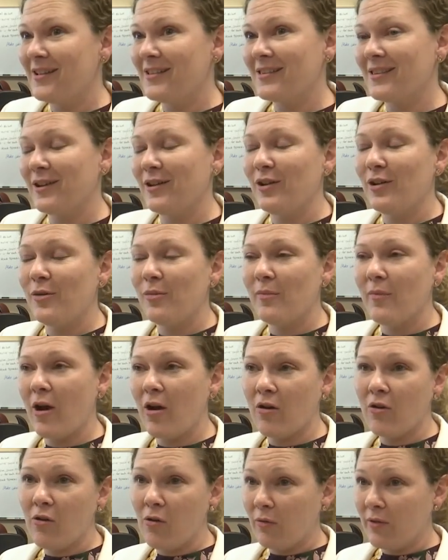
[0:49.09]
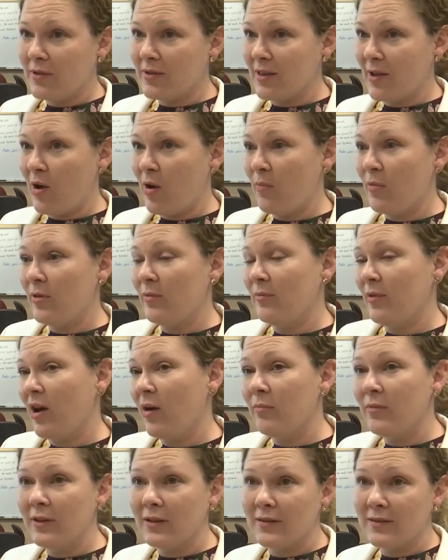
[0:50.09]
To, um, our goal is to help them
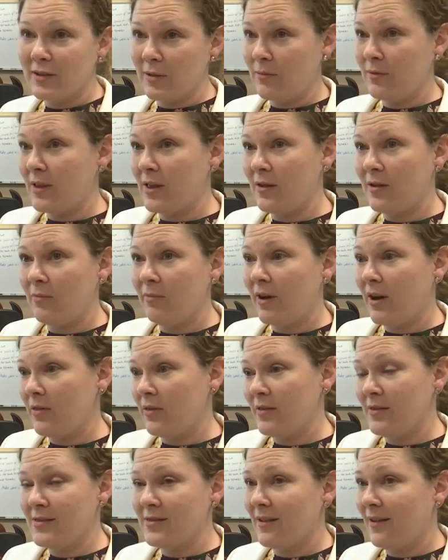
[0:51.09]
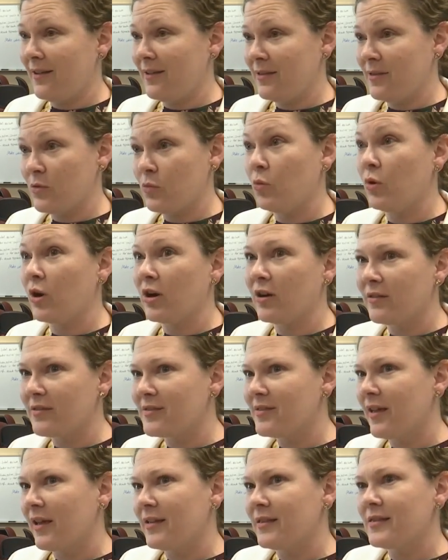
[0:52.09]
not be intimidated by these science words
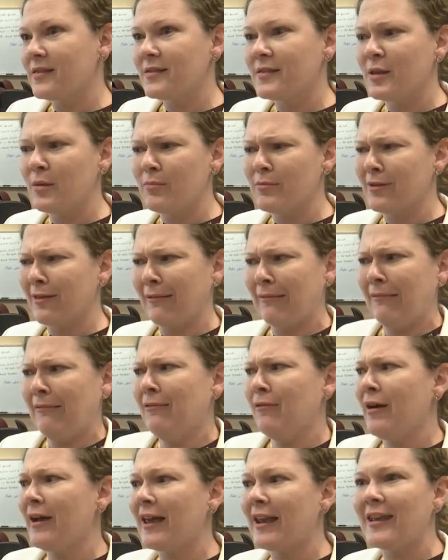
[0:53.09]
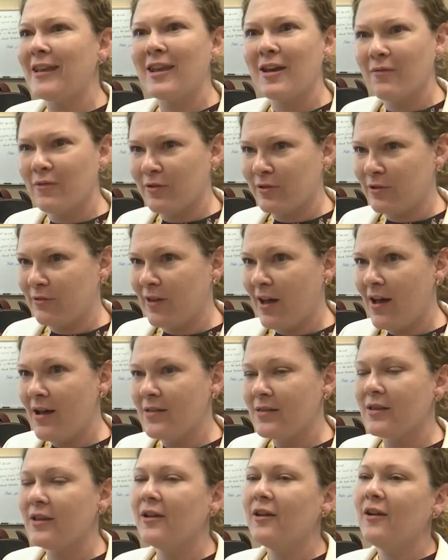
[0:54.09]
that seems like, oh, I could never do that.